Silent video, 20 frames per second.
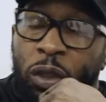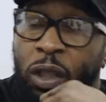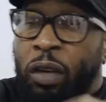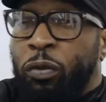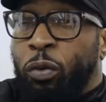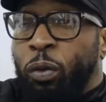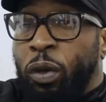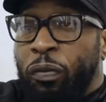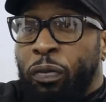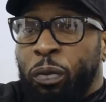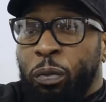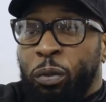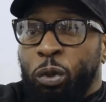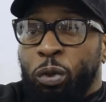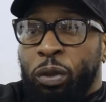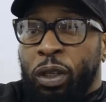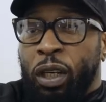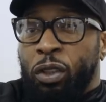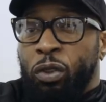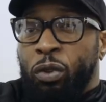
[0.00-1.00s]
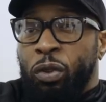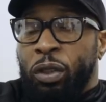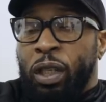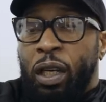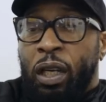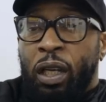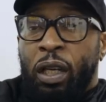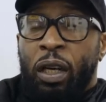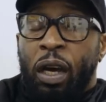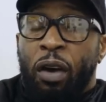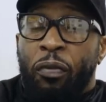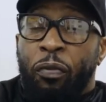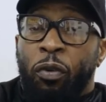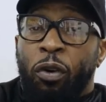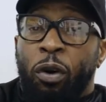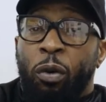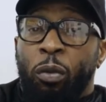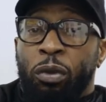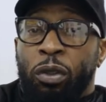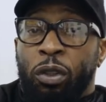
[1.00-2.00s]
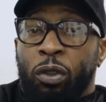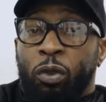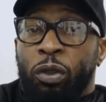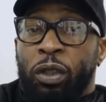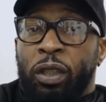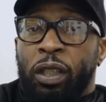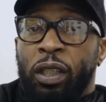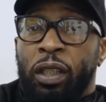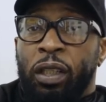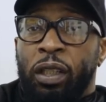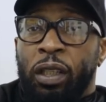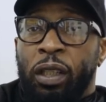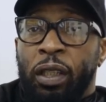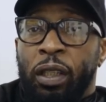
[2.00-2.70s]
an heavyweight from Newcastle that I thought was a good kid.